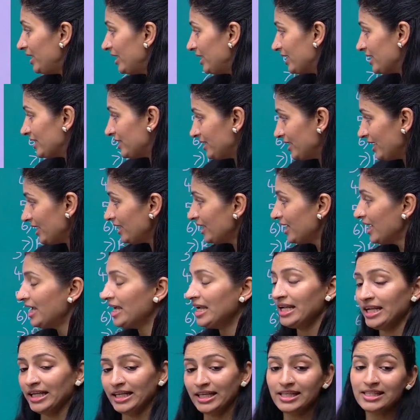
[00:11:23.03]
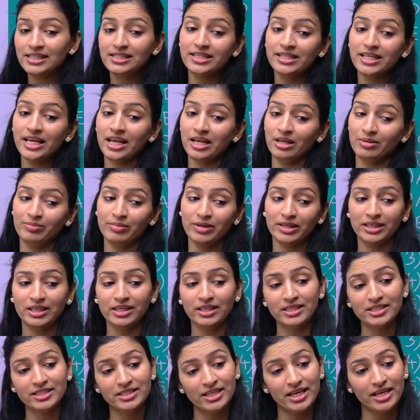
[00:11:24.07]
data set is there, but it
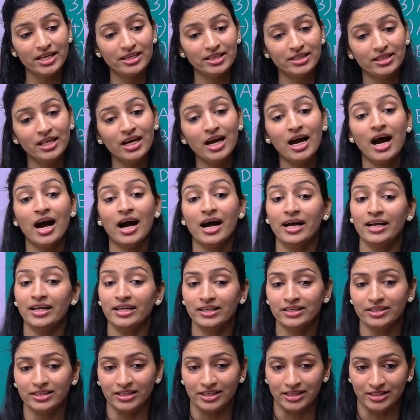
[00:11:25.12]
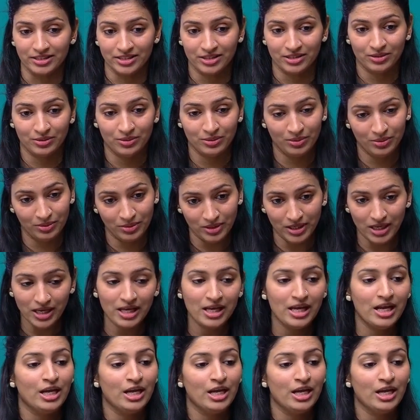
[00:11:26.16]
is there in the higher grades. Okay.